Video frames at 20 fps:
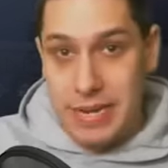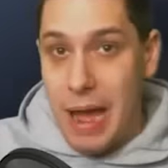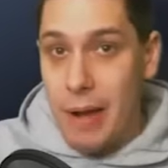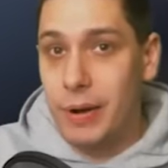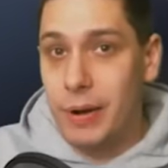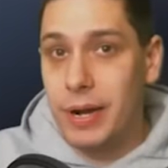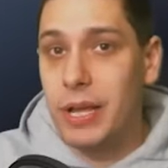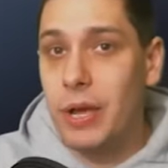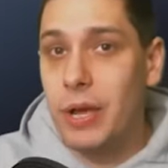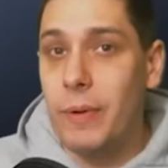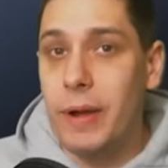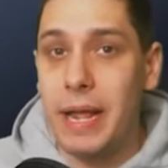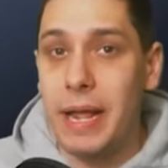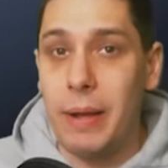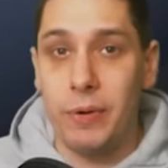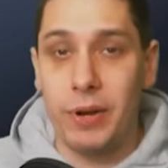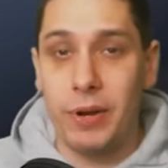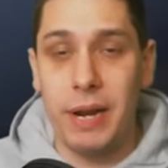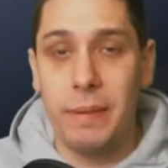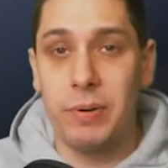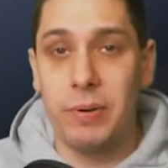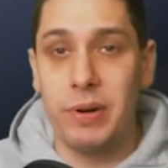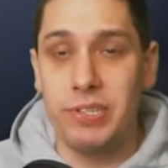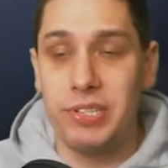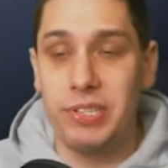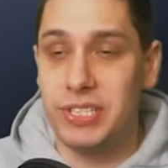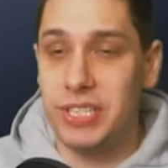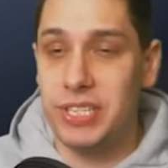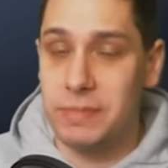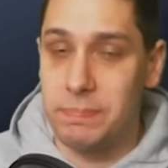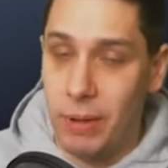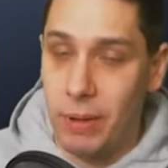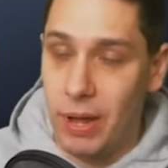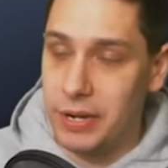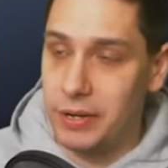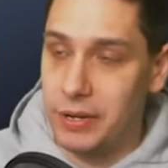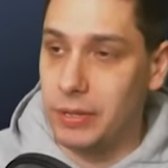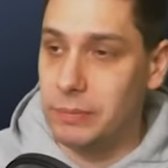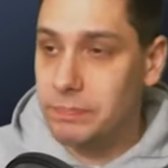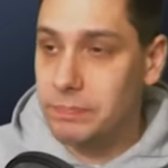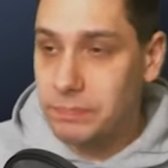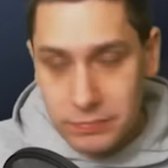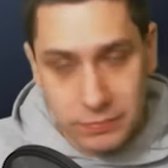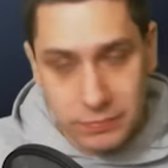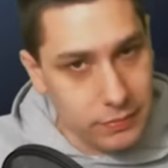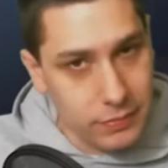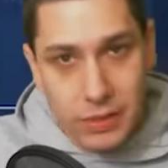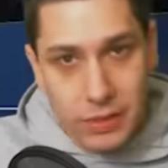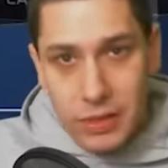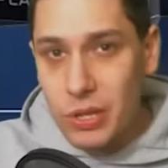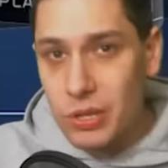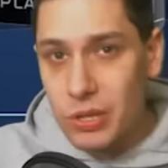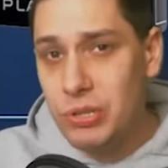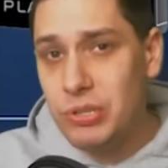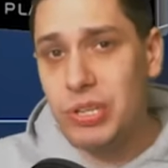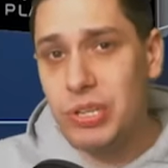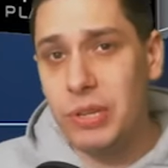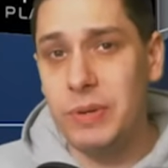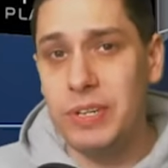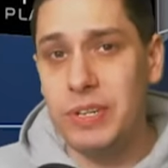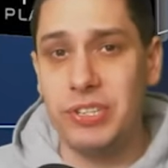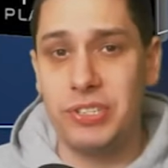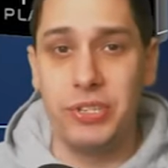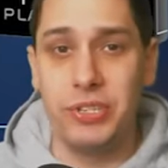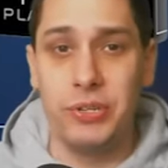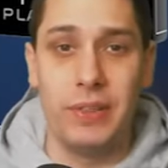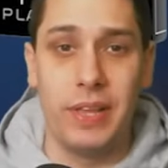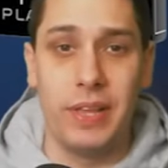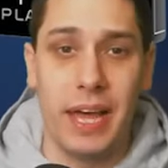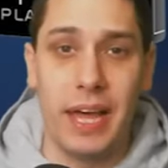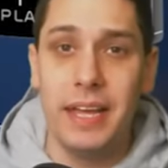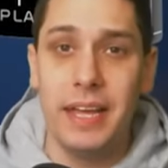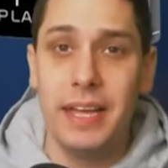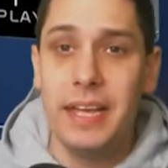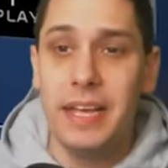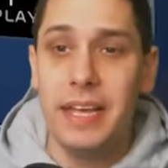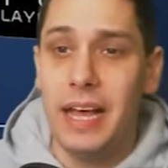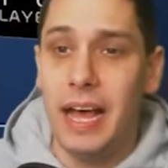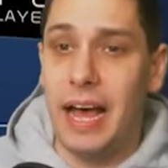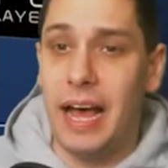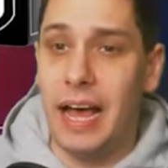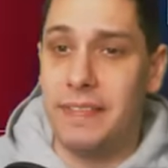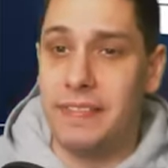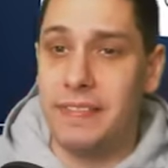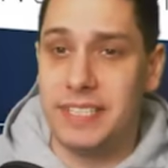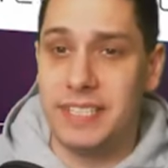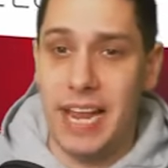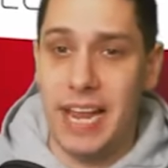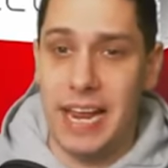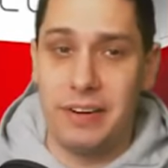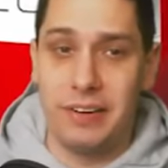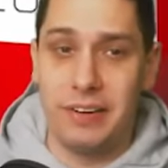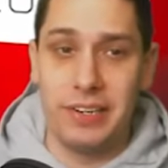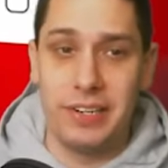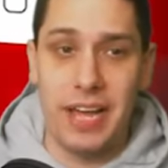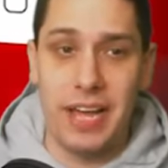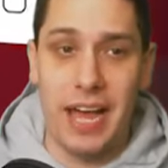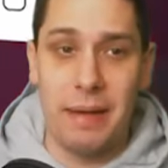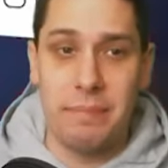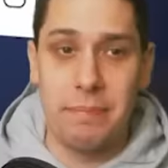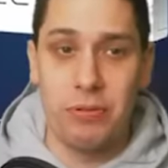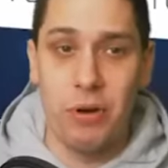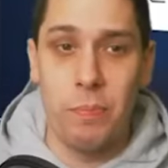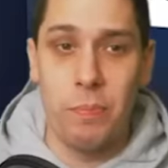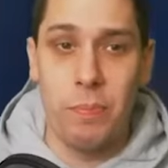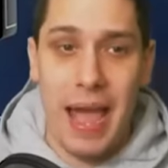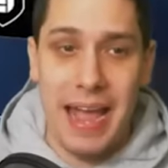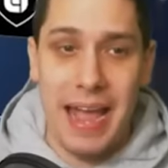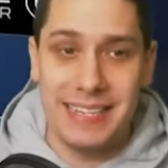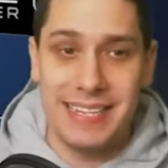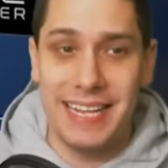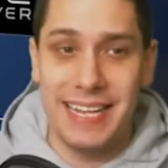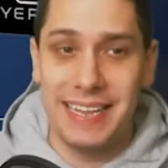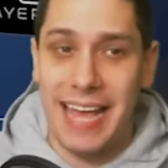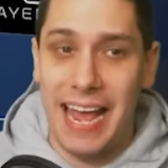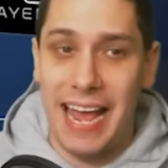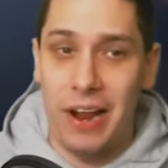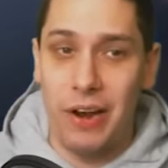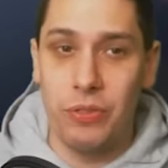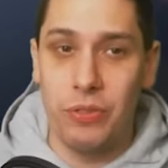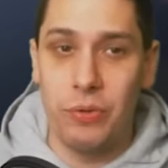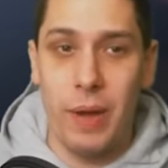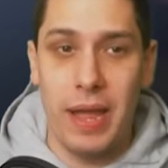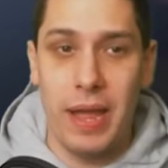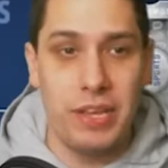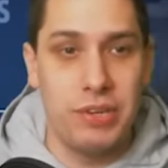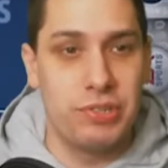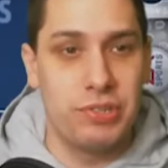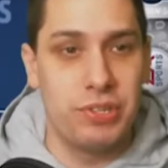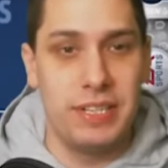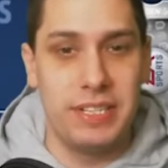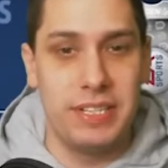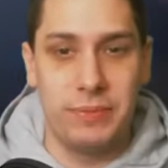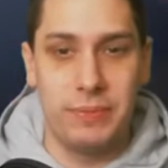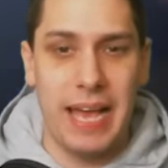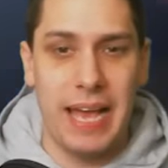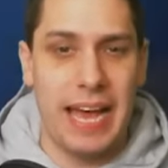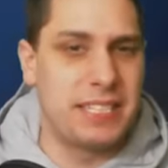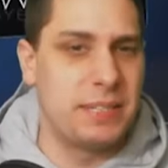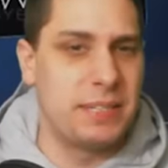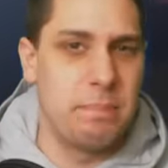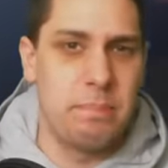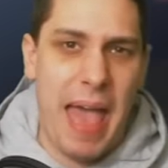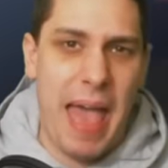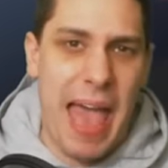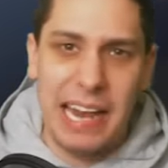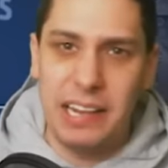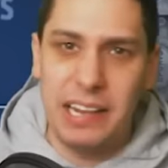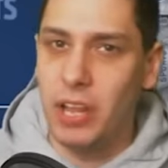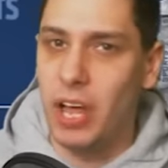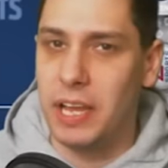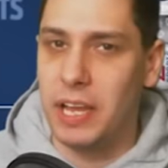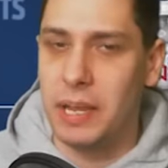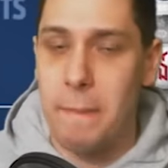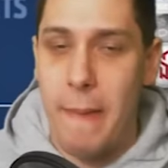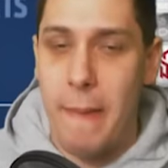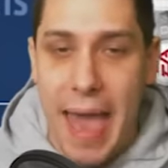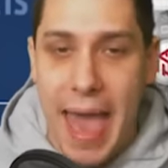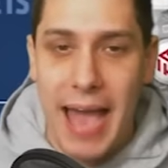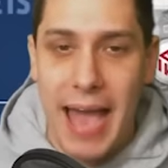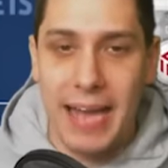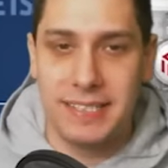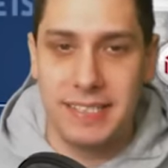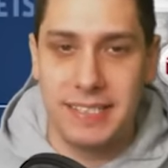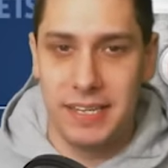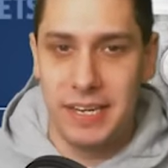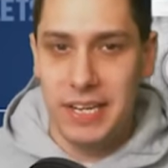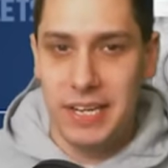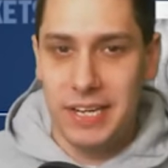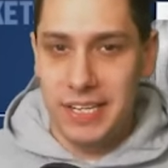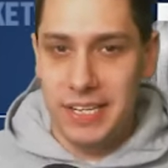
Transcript: now we're going to go in and we're going to purchase this bundle. Usually we just do the uh, the standard uh, pro pack to get that out of the way. Usually you've got some bad luck in packs.